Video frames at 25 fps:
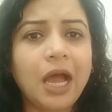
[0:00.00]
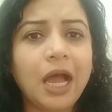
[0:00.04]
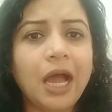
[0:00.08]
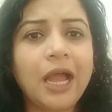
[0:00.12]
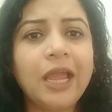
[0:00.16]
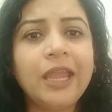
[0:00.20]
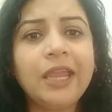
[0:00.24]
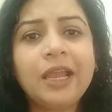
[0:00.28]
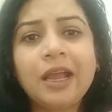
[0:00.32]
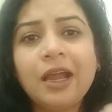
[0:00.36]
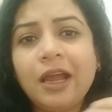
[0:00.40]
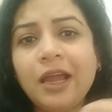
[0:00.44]

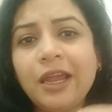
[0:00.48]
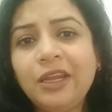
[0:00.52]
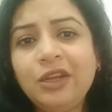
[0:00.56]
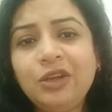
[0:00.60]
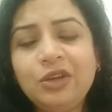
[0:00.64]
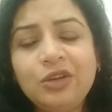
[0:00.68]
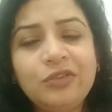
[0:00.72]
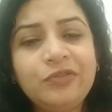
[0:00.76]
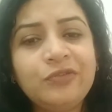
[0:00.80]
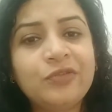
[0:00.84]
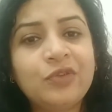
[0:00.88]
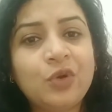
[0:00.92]
I
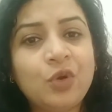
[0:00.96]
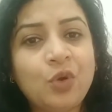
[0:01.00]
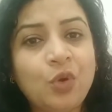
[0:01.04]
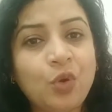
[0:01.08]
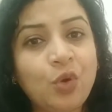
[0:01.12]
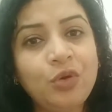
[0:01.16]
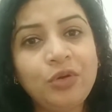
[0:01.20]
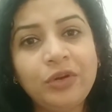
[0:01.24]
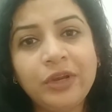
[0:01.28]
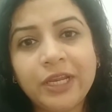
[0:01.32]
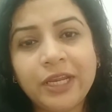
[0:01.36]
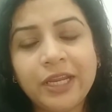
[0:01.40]
kind of
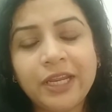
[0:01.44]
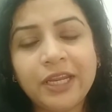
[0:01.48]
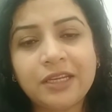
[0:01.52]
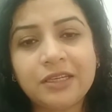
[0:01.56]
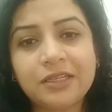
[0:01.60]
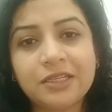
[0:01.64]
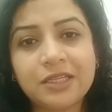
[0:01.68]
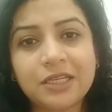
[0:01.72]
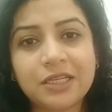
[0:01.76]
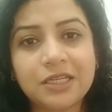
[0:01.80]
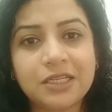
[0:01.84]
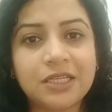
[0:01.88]

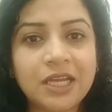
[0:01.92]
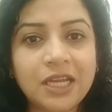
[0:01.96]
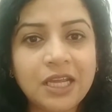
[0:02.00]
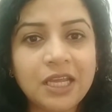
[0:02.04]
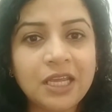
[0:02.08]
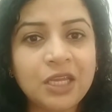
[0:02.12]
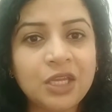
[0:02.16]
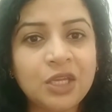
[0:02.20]
correlated